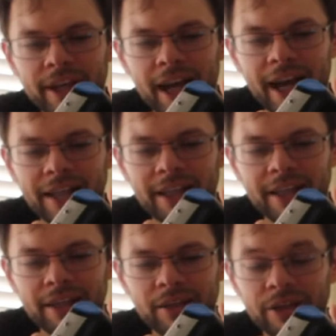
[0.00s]
that I
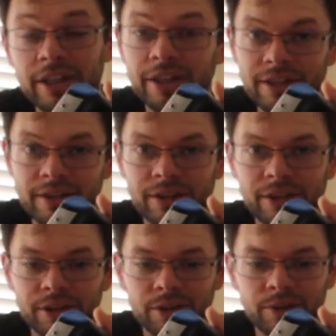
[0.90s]
can then listen
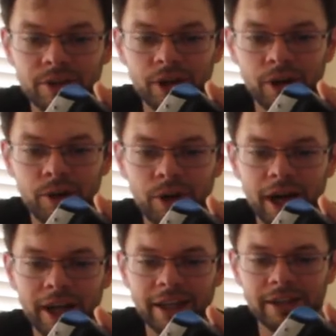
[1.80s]
to. So
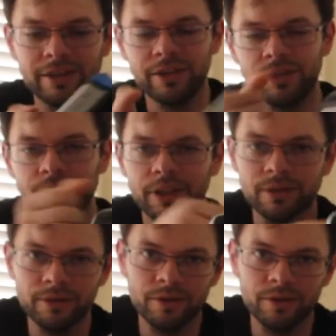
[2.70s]
I can listen to it.